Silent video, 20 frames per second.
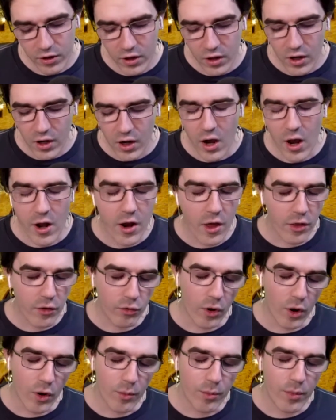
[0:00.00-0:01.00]
Another
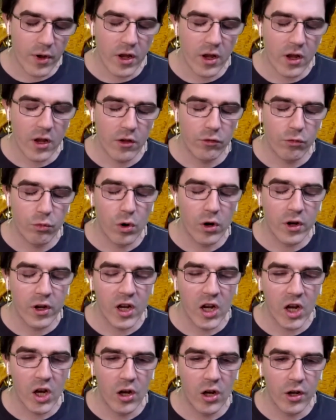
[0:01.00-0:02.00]
group is working
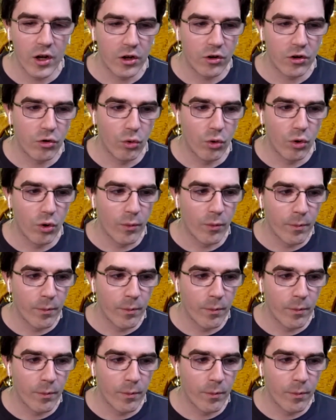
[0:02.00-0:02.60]
on a tool